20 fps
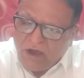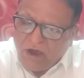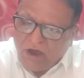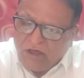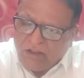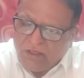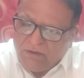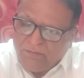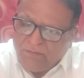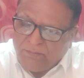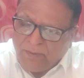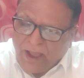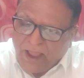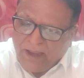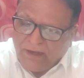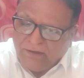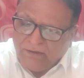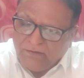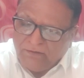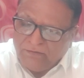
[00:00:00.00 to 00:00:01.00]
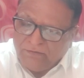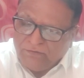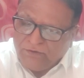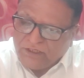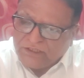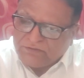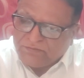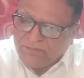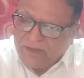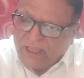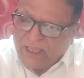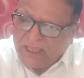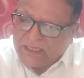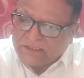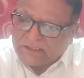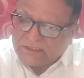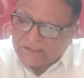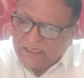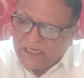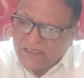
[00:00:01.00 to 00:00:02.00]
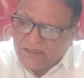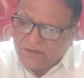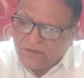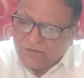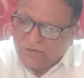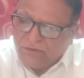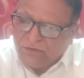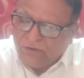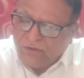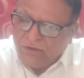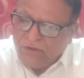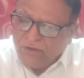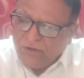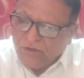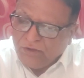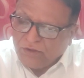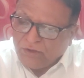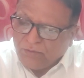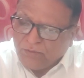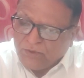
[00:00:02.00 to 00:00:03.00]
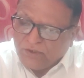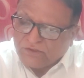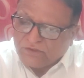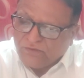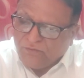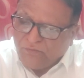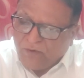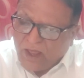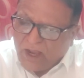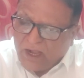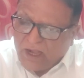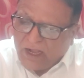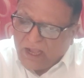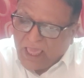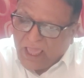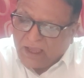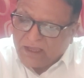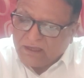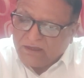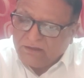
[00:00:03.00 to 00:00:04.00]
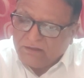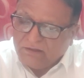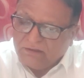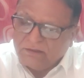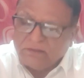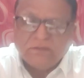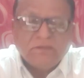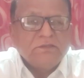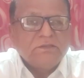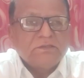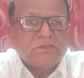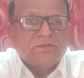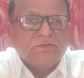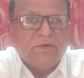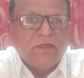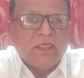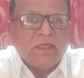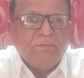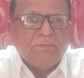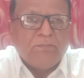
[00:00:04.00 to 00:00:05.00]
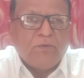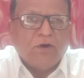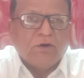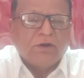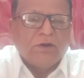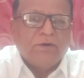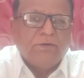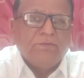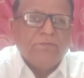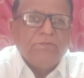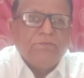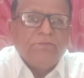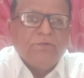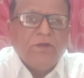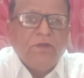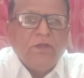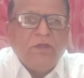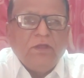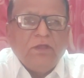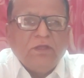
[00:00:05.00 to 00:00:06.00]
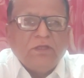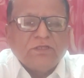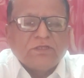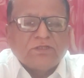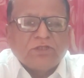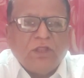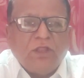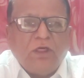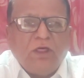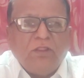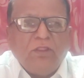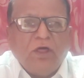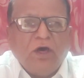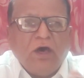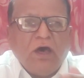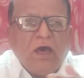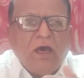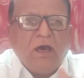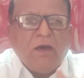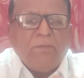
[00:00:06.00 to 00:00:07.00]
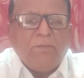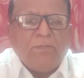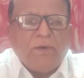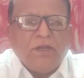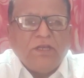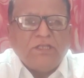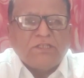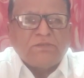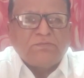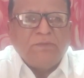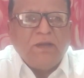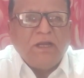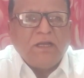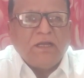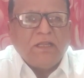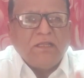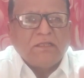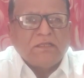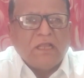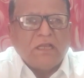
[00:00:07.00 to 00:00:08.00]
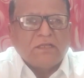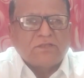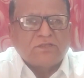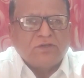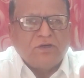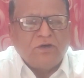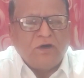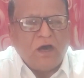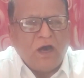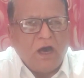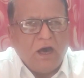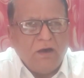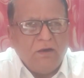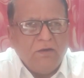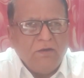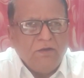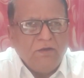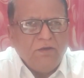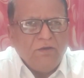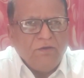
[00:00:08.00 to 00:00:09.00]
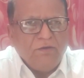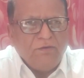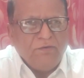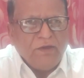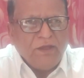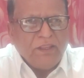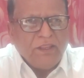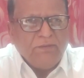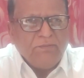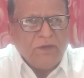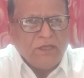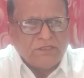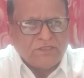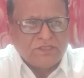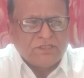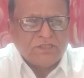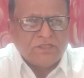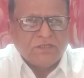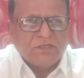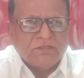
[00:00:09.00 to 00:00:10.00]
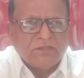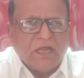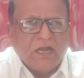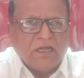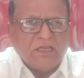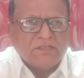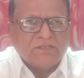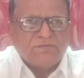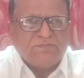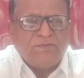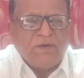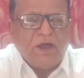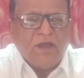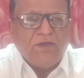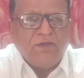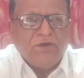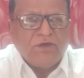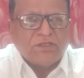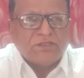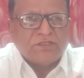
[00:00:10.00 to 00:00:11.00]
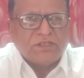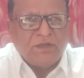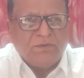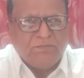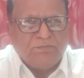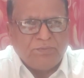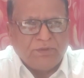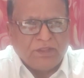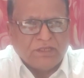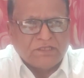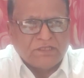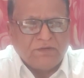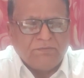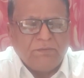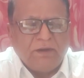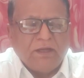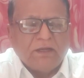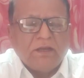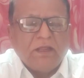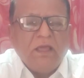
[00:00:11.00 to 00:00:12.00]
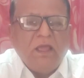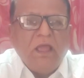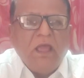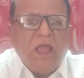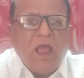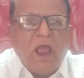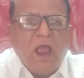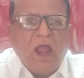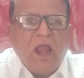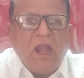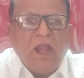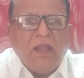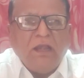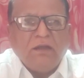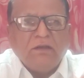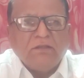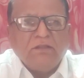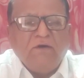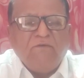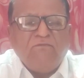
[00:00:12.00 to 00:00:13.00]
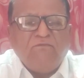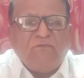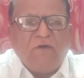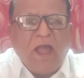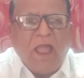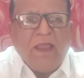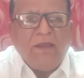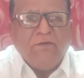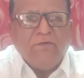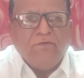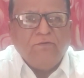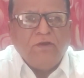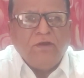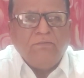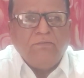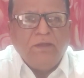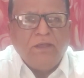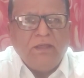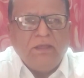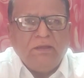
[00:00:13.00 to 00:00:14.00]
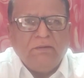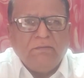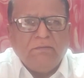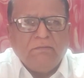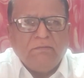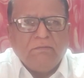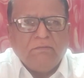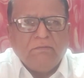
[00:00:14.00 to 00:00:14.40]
or a fine which may extend to rupees 1 lakh. It's very important. So the punishment is also very much, that is 5 years imprisonment, and the fine will be